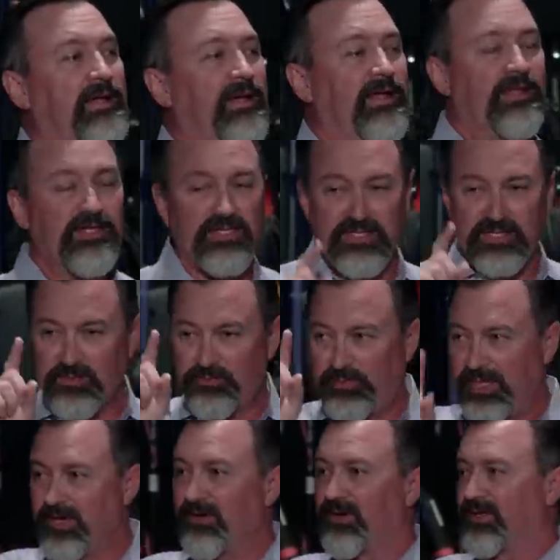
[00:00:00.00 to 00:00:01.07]
And the
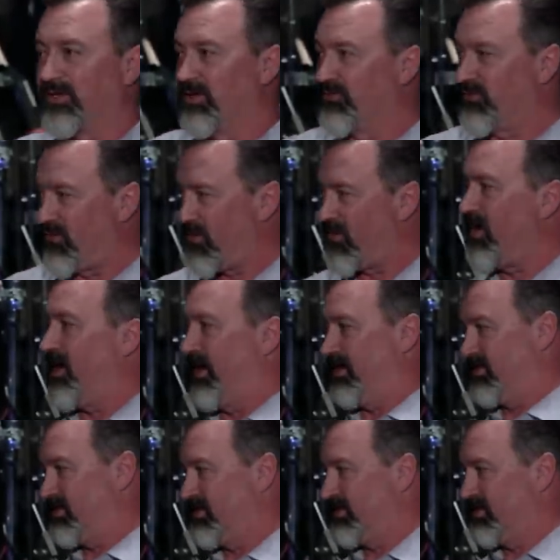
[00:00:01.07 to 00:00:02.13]
Spirit of
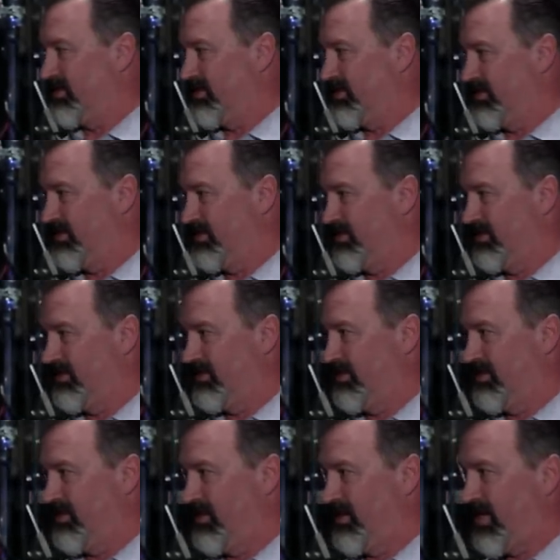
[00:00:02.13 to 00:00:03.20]
Christ
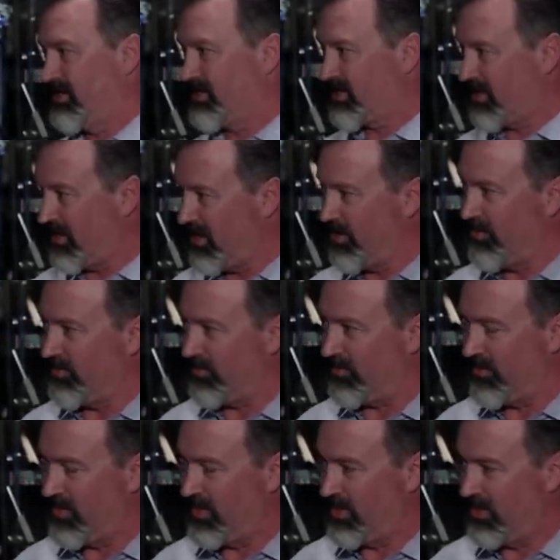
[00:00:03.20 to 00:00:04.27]
has come
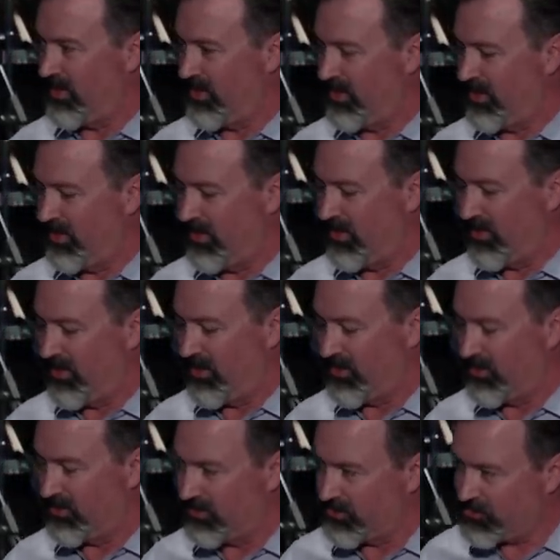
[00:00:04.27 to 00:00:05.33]

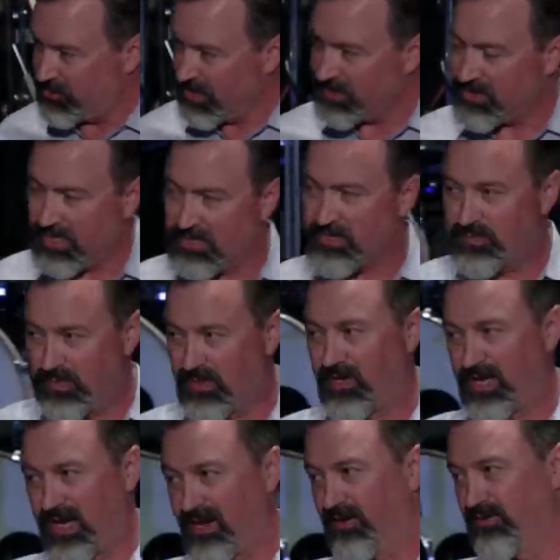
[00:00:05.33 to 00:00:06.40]
to chase that spirit
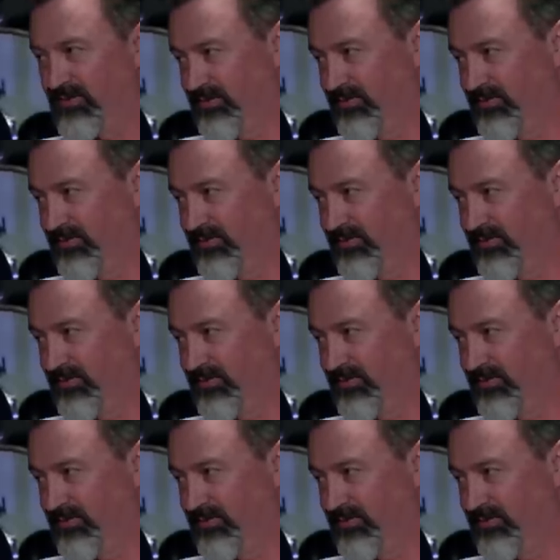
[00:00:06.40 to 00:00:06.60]
out.